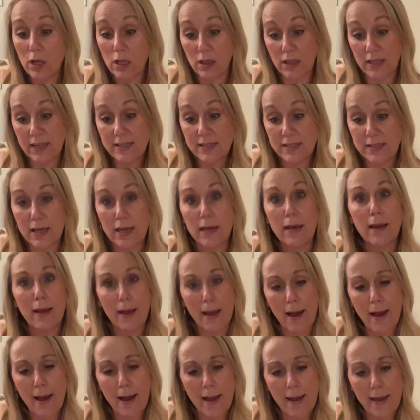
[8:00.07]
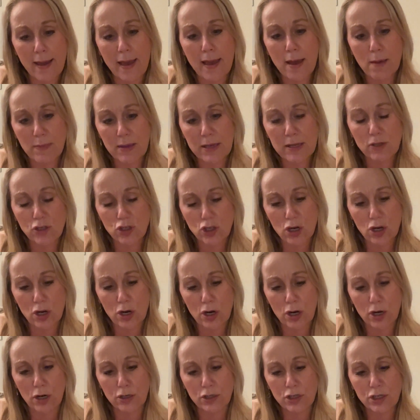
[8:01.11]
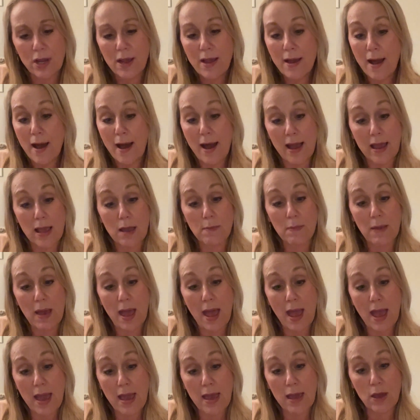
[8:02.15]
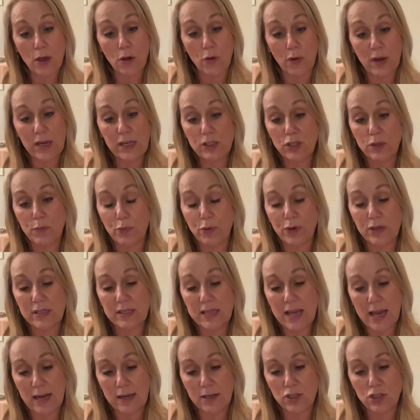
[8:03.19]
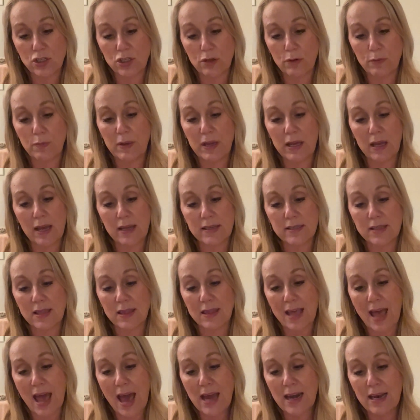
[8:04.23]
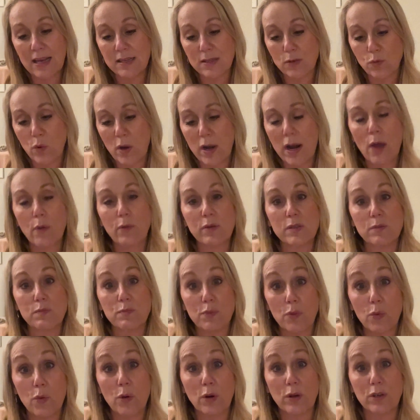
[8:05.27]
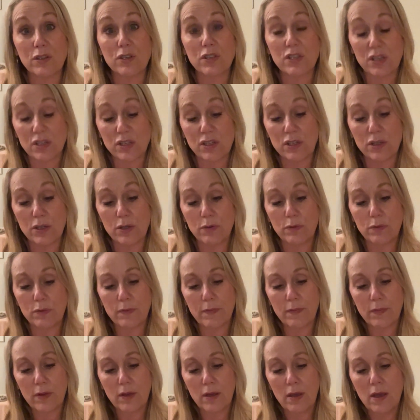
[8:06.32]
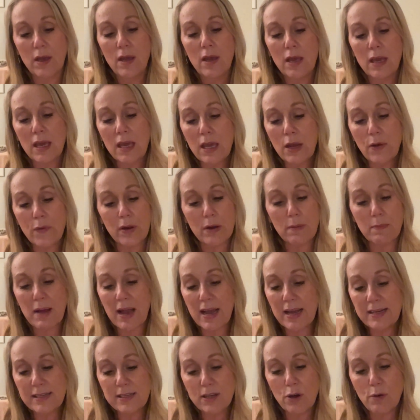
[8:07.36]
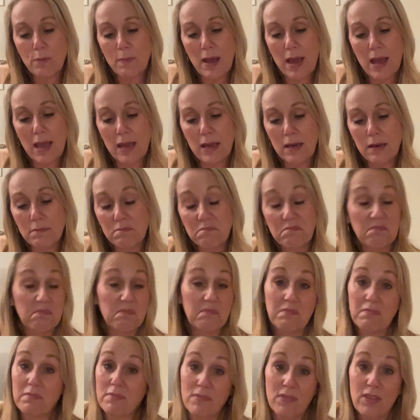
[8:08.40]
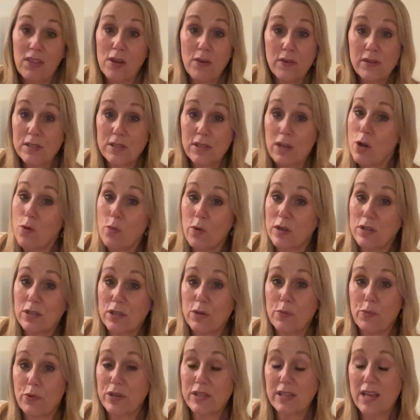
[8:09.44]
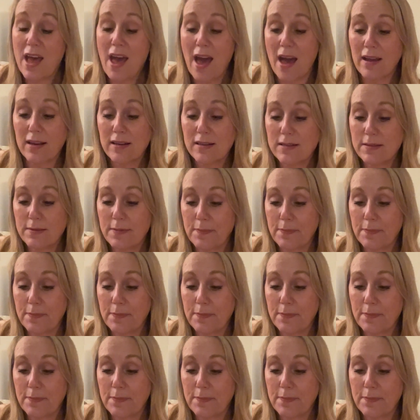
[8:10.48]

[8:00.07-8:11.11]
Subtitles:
listen, I am in charge. I am angry to protect you because that is what I was born to do. Here in my domain, there is no one to protect.